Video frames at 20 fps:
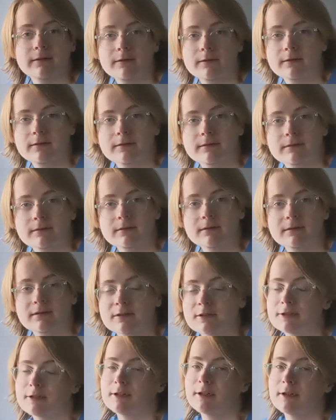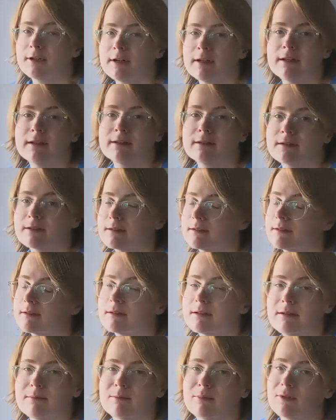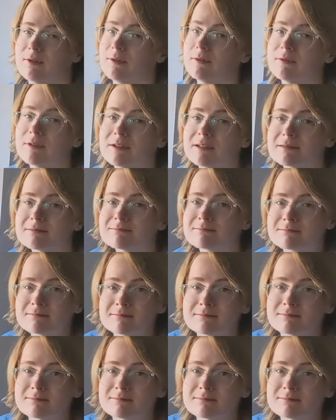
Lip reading: food sure is improving.